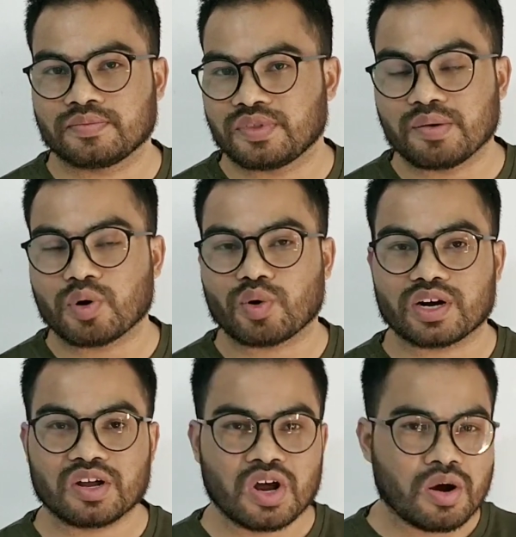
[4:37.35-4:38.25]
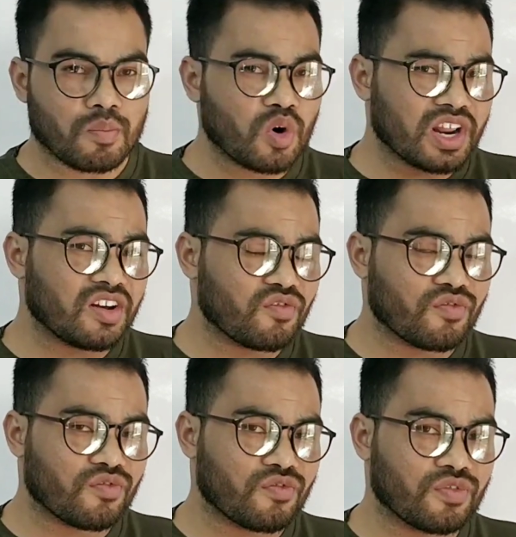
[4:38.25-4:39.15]
Number 1, more than
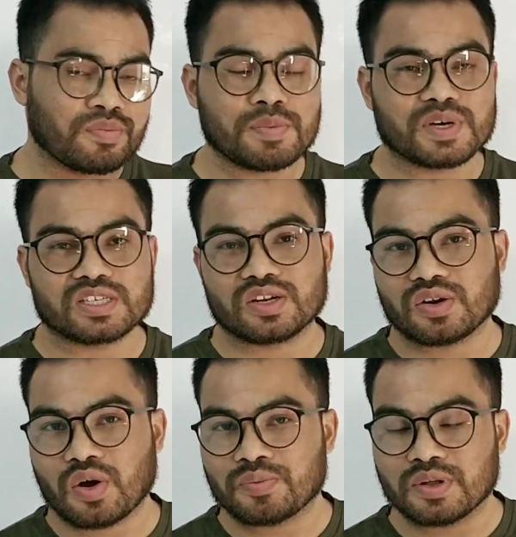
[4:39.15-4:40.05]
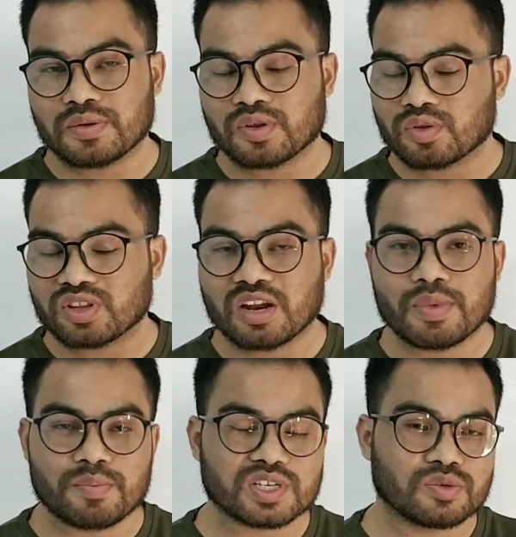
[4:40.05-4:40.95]
50% of the total
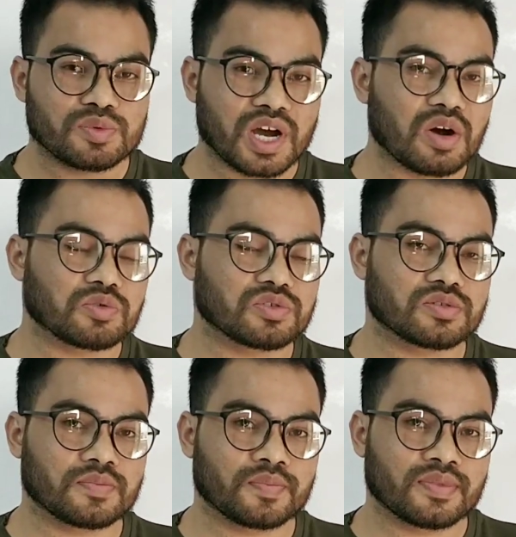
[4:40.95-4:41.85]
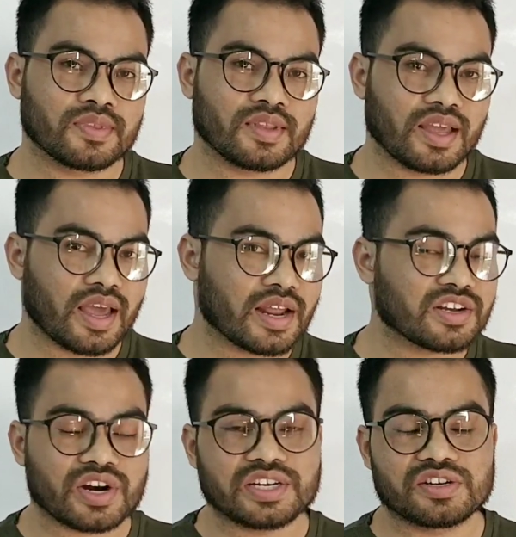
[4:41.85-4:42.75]
membership of the House. And
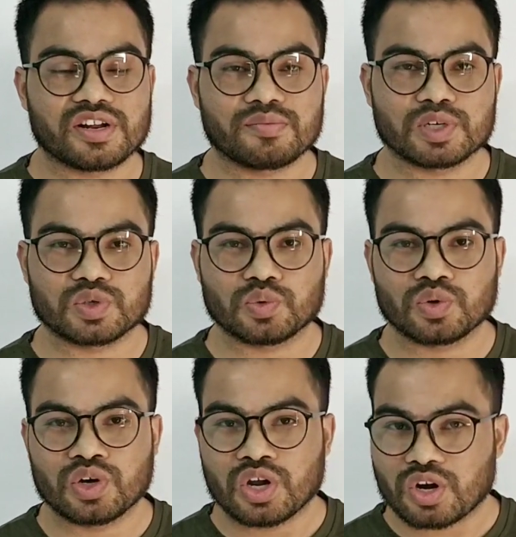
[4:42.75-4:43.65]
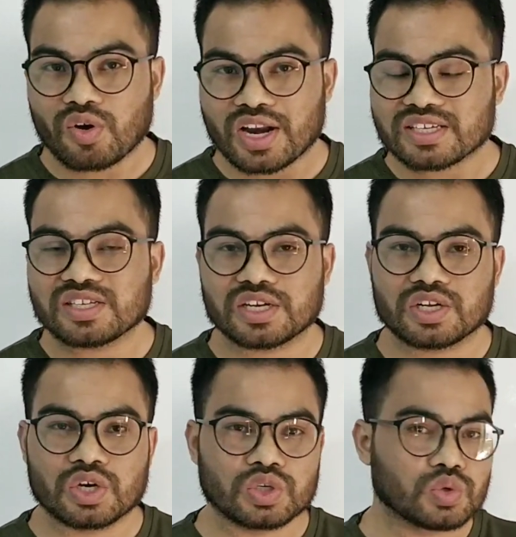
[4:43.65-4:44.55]
criteria number 2, not less than
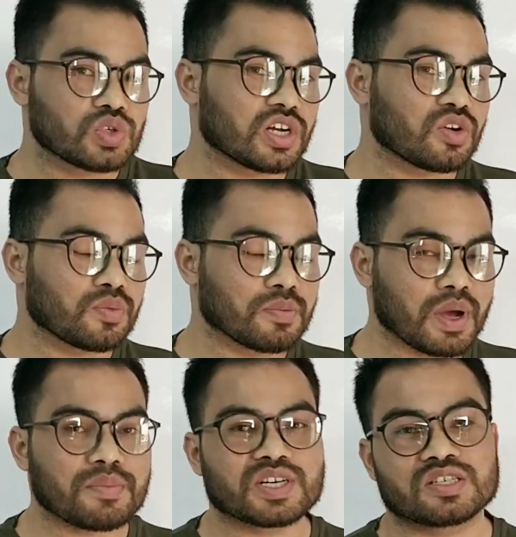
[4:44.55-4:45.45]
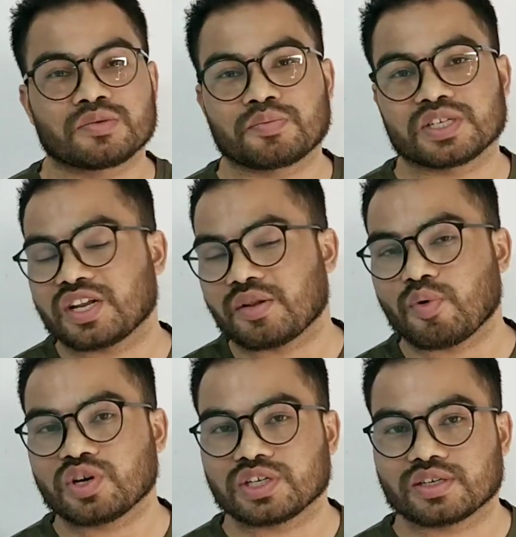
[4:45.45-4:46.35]
2/3 of the members present in
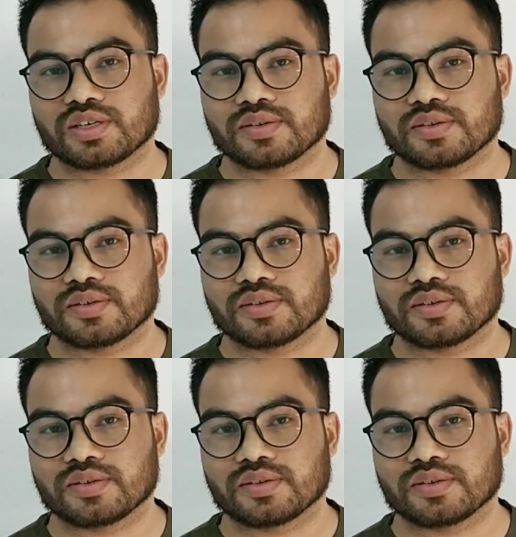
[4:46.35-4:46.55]
voting.